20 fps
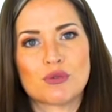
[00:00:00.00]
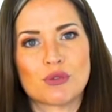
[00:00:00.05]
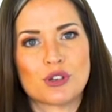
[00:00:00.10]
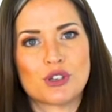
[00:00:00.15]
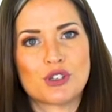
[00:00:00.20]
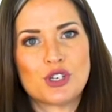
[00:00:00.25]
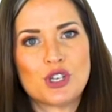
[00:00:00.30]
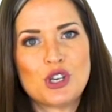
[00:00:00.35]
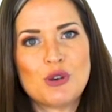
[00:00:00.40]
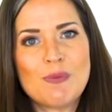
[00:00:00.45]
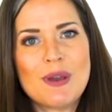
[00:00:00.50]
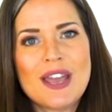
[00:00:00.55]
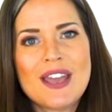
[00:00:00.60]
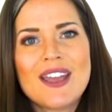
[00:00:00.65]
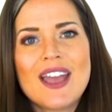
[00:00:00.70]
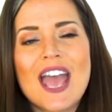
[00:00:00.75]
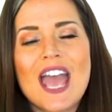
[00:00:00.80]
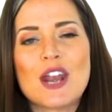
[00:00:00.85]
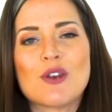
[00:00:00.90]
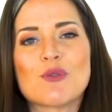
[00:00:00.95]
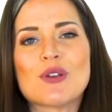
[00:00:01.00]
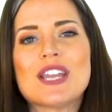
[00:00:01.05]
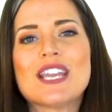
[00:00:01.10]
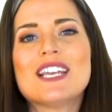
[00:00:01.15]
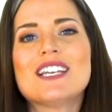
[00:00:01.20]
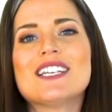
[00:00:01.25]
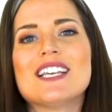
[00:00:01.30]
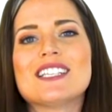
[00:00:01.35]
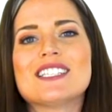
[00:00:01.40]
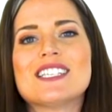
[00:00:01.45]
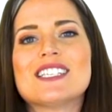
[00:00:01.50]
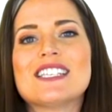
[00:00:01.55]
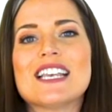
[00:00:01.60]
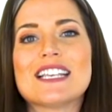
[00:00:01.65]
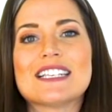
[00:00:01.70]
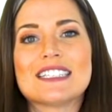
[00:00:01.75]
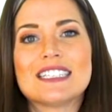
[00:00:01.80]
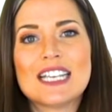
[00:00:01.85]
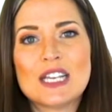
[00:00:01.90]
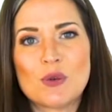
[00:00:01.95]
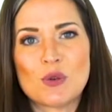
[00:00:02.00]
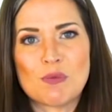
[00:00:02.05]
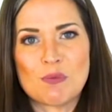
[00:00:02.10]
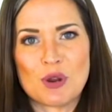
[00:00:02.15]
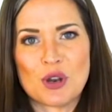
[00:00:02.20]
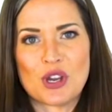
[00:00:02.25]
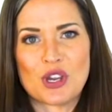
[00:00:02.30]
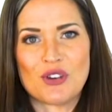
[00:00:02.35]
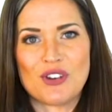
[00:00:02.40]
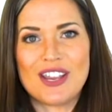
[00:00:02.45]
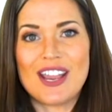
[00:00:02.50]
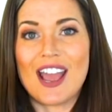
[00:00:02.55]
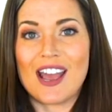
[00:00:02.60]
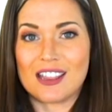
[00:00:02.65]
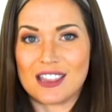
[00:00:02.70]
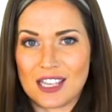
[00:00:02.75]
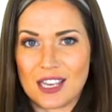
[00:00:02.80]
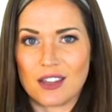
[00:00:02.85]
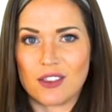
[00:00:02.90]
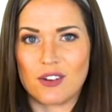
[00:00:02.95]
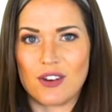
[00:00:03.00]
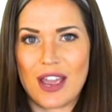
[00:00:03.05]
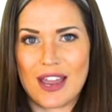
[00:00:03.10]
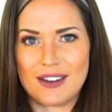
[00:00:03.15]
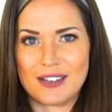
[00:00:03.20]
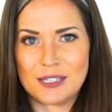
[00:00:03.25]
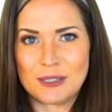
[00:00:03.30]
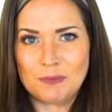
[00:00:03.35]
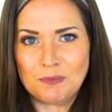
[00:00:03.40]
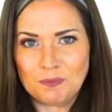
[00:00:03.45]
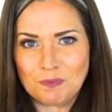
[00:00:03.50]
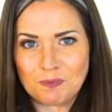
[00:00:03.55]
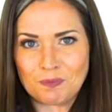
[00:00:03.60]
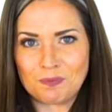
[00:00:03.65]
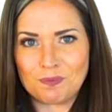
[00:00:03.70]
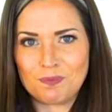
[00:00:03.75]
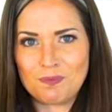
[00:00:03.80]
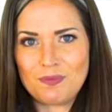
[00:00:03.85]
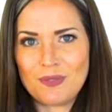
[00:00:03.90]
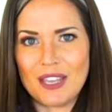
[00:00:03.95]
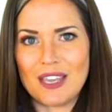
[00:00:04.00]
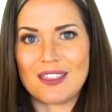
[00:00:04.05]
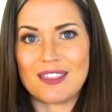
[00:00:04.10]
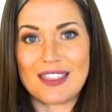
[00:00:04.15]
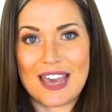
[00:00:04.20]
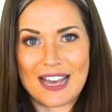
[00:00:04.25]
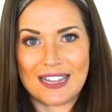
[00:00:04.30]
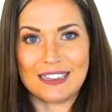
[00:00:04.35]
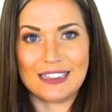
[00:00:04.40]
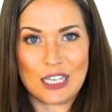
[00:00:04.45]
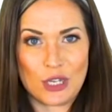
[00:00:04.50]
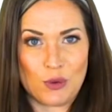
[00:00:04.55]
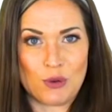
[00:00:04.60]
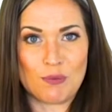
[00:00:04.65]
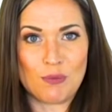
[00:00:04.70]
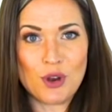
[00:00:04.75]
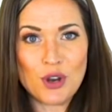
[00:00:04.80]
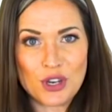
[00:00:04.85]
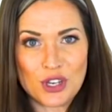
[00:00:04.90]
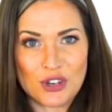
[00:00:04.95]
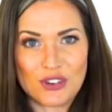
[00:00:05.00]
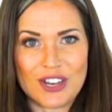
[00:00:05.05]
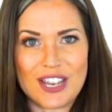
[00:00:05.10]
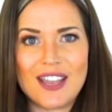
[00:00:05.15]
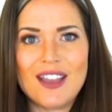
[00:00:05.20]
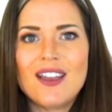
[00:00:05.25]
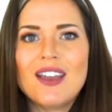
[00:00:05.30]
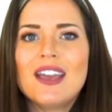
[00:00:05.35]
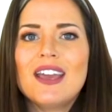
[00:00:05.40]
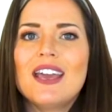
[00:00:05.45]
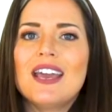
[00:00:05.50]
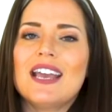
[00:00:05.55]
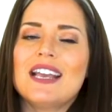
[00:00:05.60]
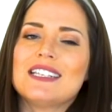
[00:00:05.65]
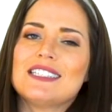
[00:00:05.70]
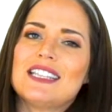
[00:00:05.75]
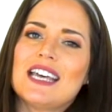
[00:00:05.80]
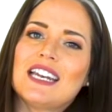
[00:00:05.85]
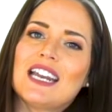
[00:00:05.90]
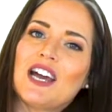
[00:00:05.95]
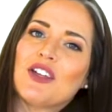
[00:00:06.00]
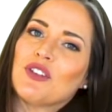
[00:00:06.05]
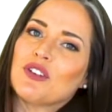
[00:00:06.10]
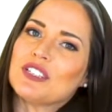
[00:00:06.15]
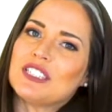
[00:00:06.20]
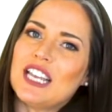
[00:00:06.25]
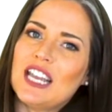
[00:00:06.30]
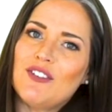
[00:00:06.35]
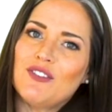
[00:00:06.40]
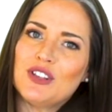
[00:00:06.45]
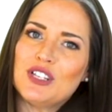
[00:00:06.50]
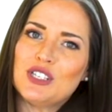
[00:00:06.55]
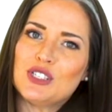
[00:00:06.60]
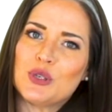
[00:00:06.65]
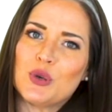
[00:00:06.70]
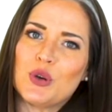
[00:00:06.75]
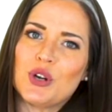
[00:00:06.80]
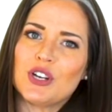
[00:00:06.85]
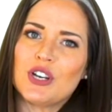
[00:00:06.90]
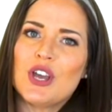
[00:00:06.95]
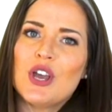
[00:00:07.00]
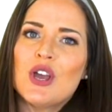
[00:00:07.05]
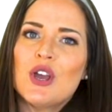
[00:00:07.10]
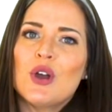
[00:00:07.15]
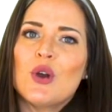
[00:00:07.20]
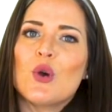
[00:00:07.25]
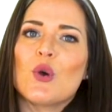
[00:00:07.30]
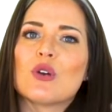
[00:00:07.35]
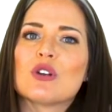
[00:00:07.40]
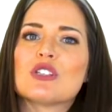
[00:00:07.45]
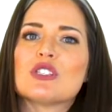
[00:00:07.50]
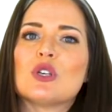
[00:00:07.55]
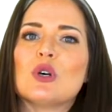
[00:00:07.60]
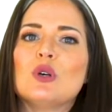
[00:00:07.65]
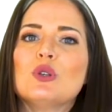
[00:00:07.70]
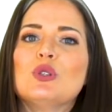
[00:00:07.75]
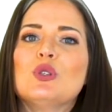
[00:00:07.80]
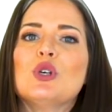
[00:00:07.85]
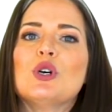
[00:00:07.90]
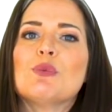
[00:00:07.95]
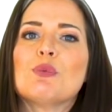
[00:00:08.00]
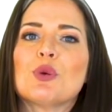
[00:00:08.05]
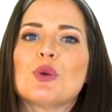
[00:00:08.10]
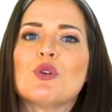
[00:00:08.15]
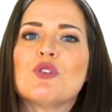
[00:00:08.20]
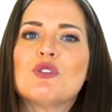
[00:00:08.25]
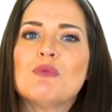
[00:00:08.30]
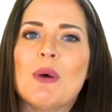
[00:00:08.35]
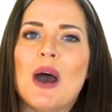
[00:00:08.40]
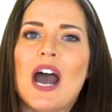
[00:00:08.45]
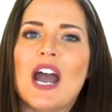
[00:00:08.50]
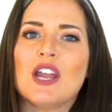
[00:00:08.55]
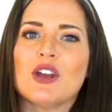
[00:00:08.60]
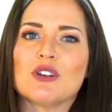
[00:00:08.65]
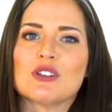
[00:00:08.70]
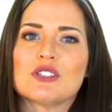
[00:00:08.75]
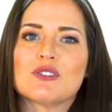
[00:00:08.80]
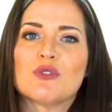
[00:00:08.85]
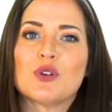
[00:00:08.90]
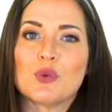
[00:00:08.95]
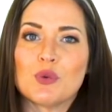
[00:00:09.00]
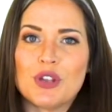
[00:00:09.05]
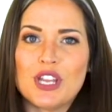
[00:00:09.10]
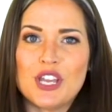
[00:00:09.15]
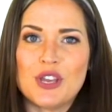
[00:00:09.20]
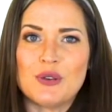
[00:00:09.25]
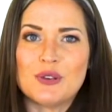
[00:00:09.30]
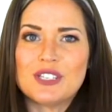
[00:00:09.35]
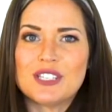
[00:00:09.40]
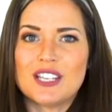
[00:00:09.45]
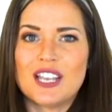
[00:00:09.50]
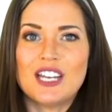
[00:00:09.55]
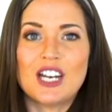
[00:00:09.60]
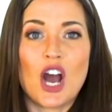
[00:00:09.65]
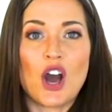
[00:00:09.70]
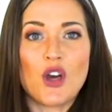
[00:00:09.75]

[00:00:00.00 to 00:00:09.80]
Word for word: through a tube and recondenses as liquid mercury at the other end. That liquid mercury is then either safely stored or sold to approved buyers for reuse in